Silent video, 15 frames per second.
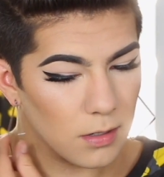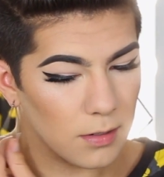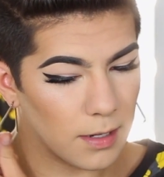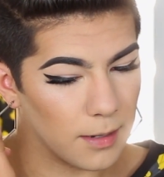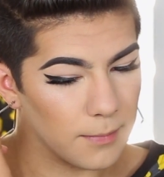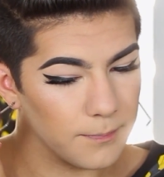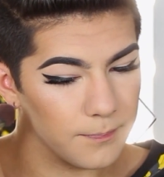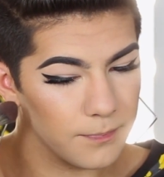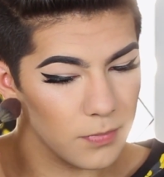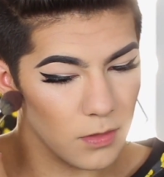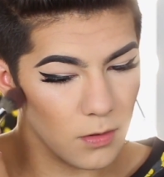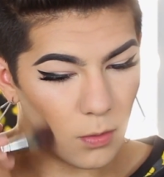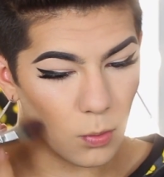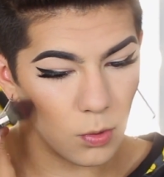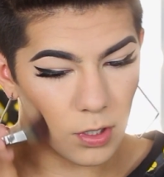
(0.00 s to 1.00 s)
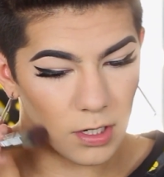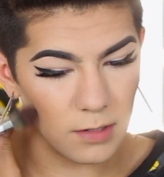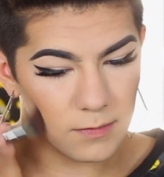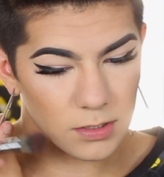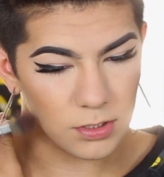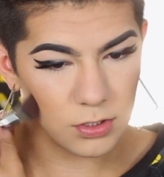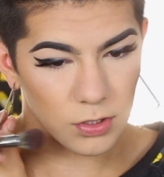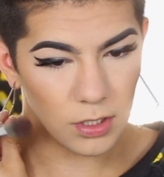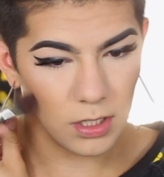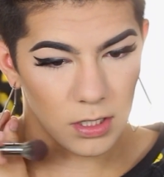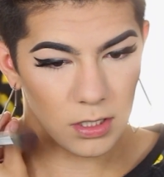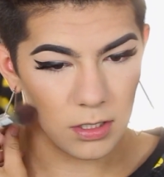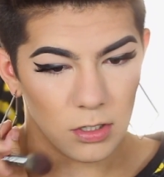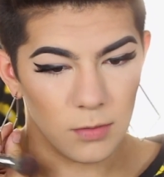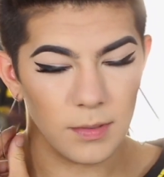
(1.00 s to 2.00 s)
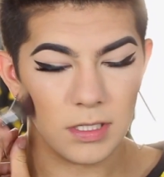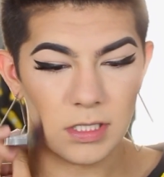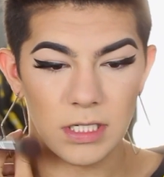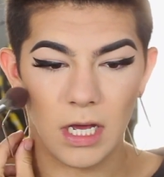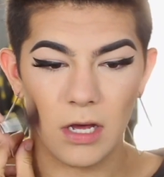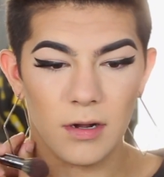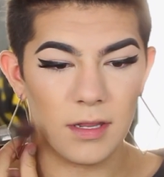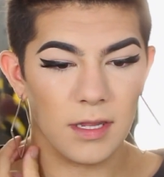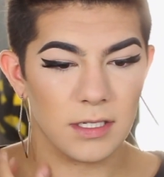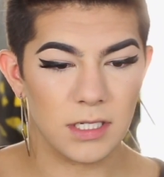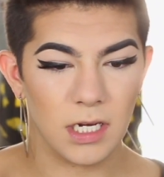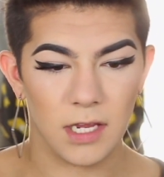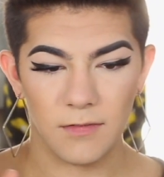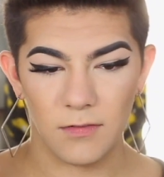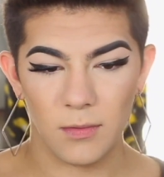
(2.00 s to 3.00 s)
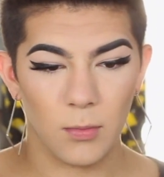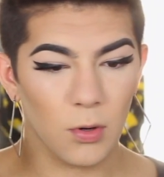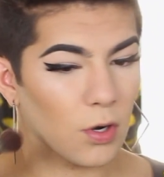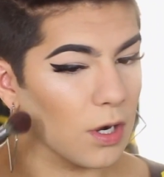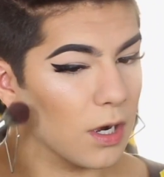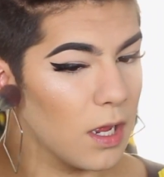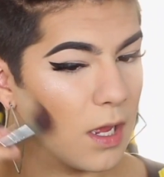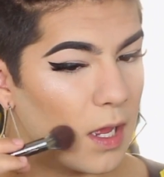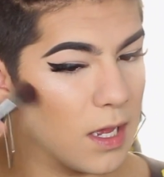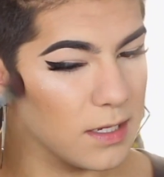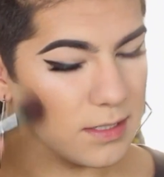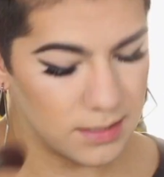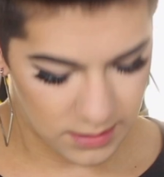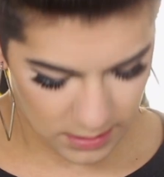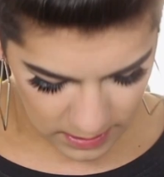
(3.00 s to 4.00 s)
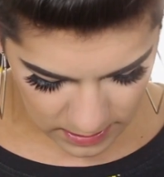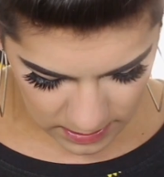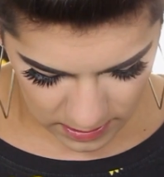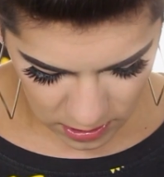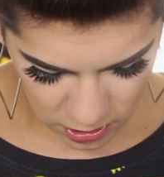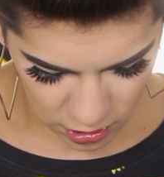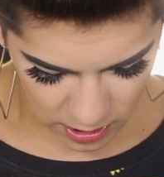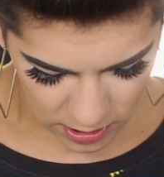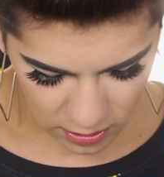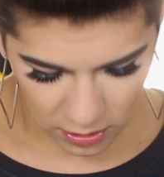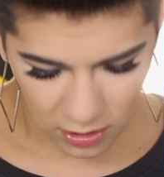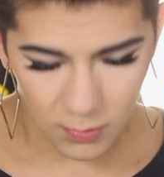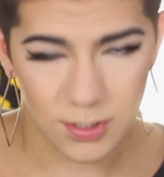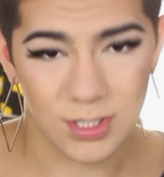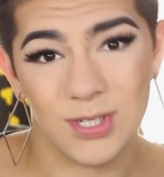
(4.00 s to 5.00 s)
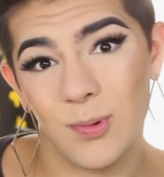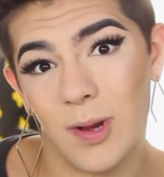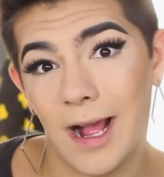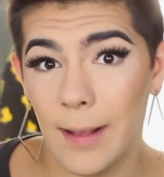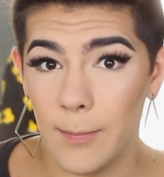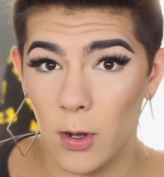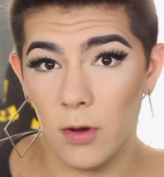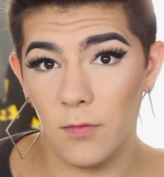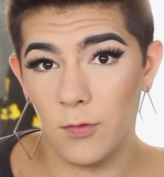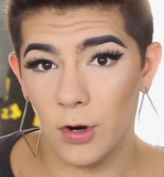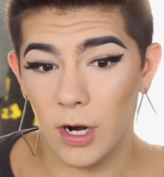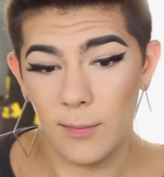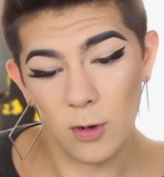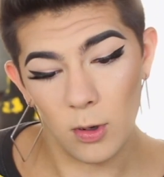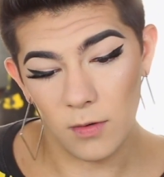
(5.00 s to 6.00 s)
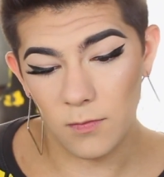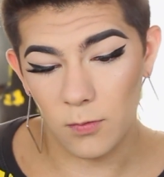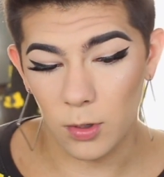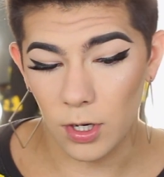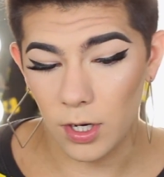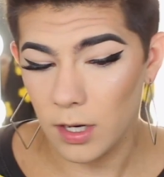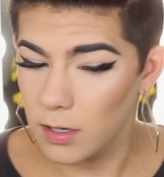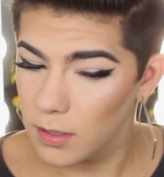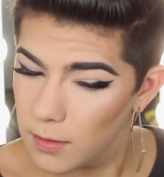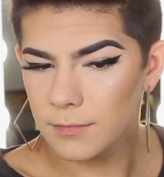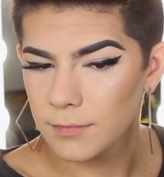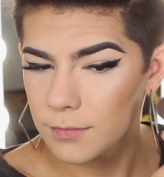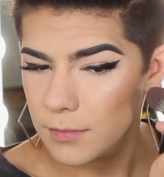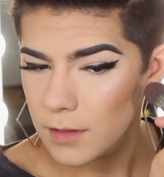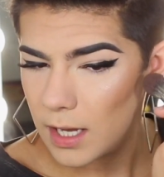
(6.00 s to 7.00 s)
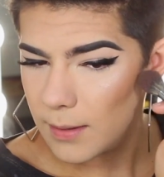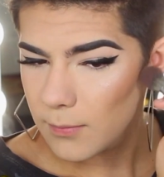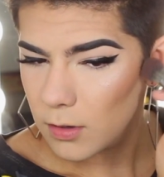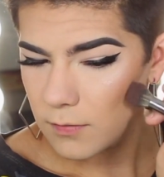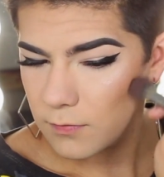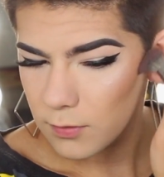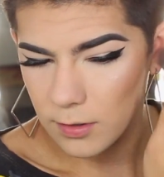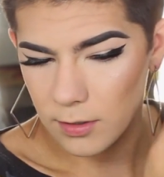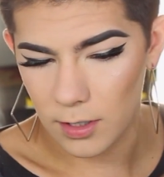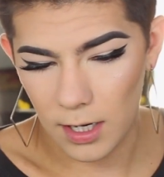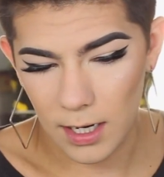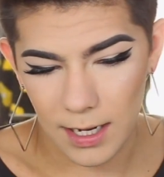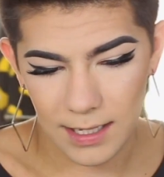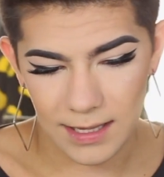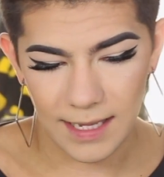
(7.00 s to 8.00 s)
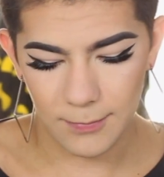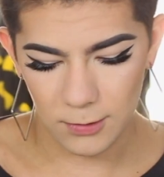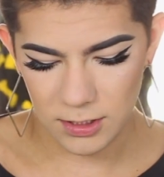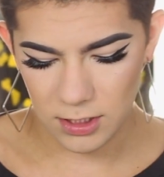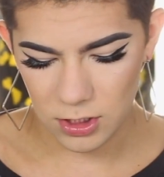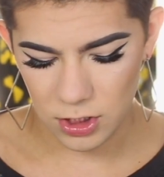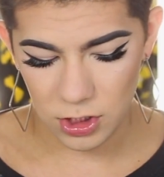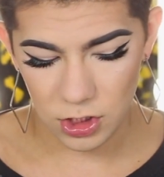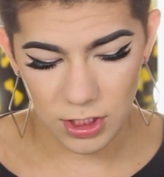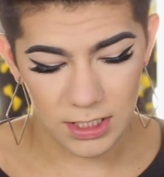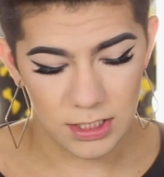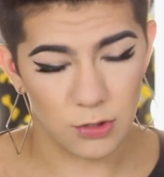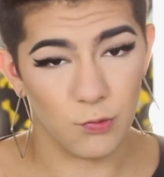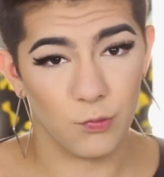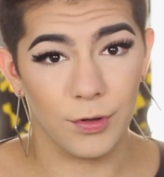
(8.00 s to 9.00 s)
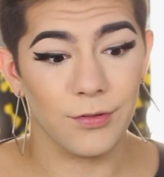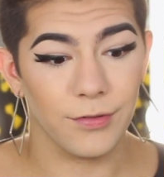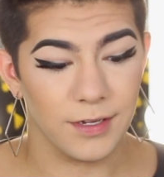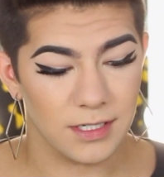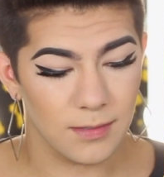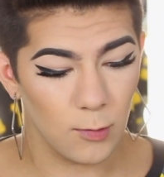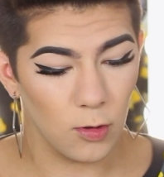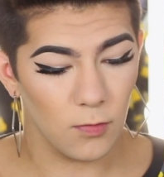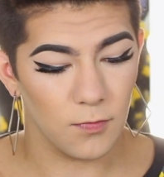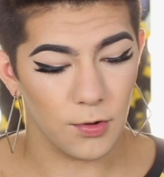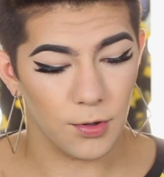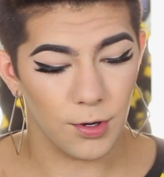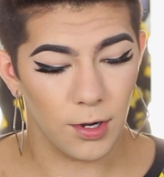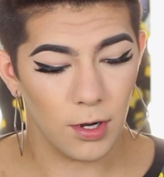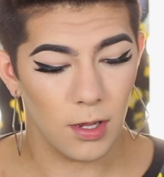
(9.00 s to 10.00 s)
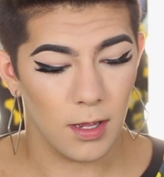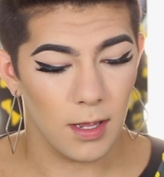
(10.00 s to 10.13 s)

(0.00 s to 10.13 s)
okay, or even straight and a little bit down, and that's gonna give you more sunken cheek look, which is what I'm going for. I'm going for liposuction cheek realness. I'm going for